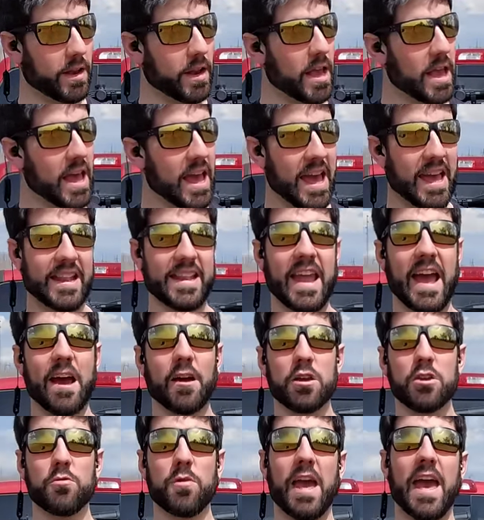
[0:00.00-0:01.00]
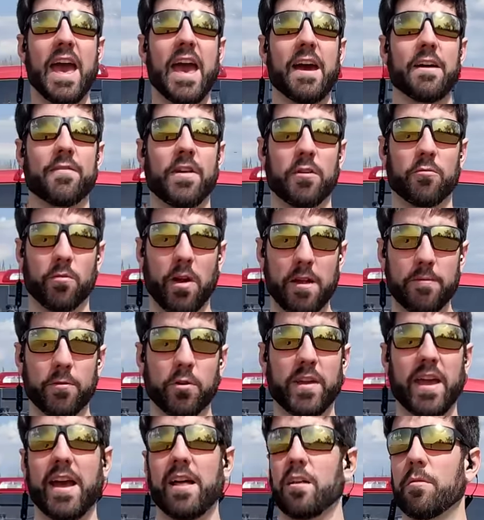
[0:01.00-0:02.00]
and now you have a rifle
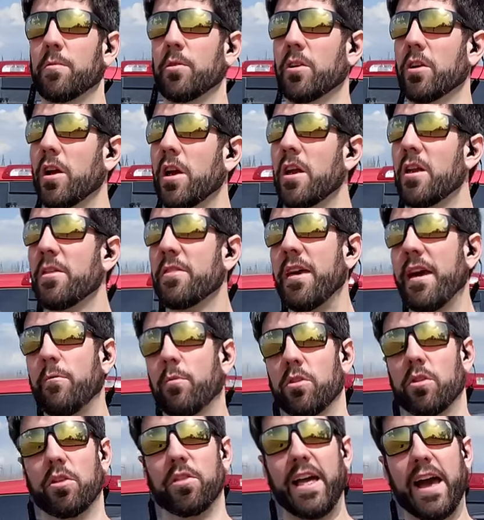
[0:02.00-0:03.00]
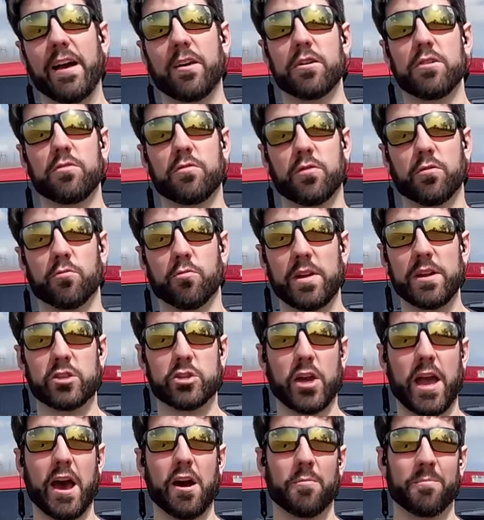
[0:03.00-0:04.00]
caliber that will allow you to
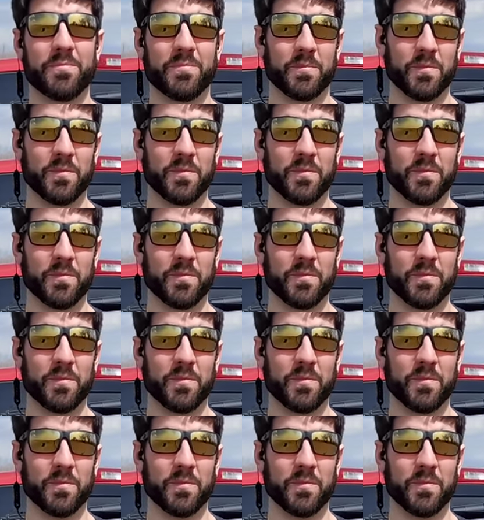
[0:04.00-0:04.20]
reach out,